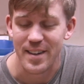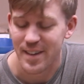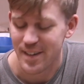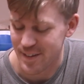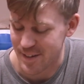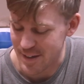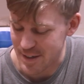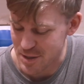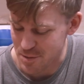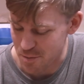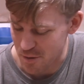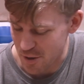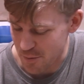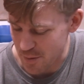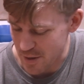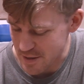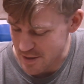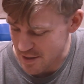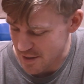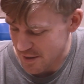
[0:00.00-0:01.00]

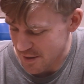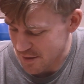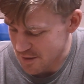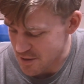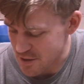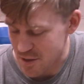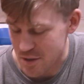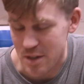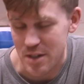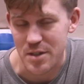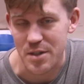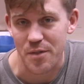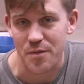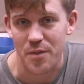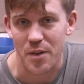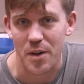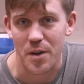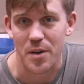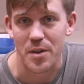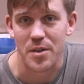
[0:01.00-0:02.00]
experimenting just because it
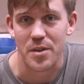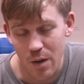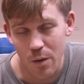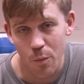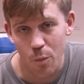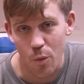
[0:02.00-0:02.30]
failed.